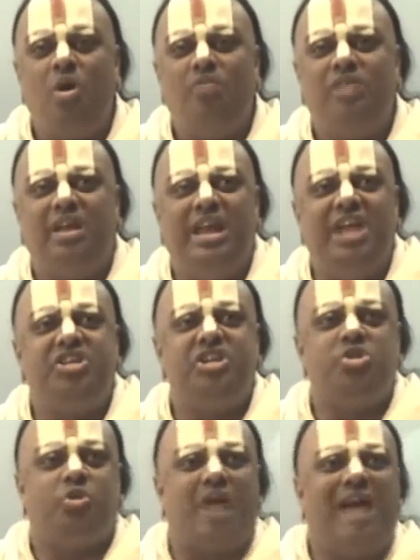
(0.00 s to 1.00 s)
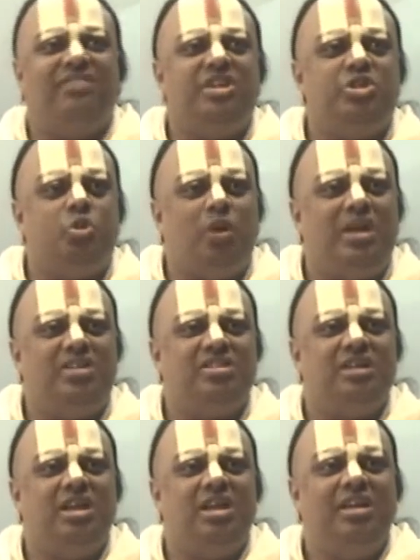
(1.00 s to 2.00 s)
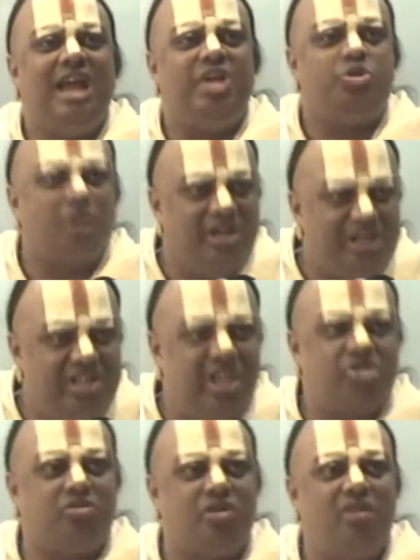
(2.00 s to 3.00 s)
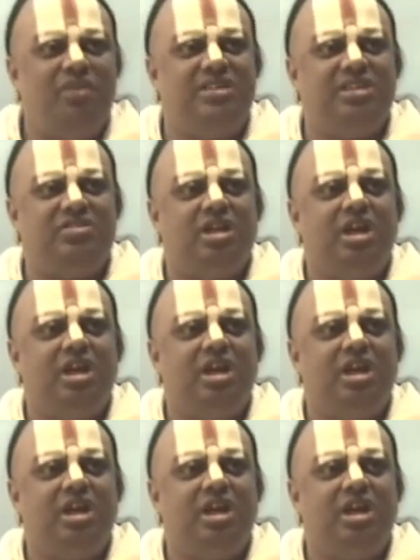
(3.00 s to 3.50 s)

So the nature's wrath is known as natural disaster,